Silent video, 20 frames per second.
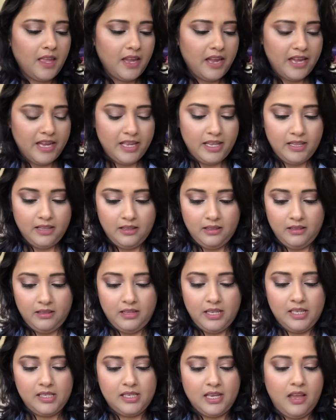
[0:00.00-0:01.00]
And
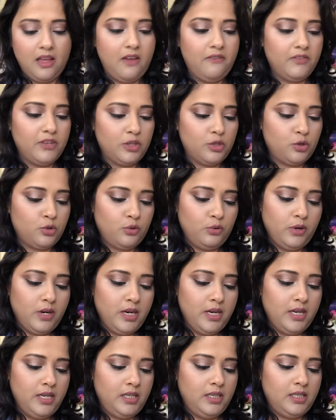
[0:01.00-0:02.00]
this I haven't
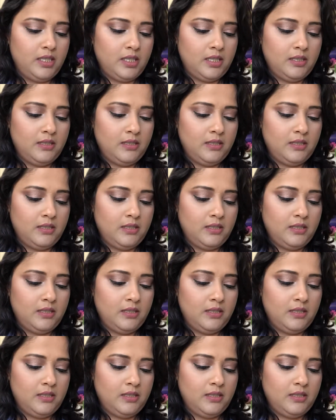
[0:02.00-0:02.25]
tried,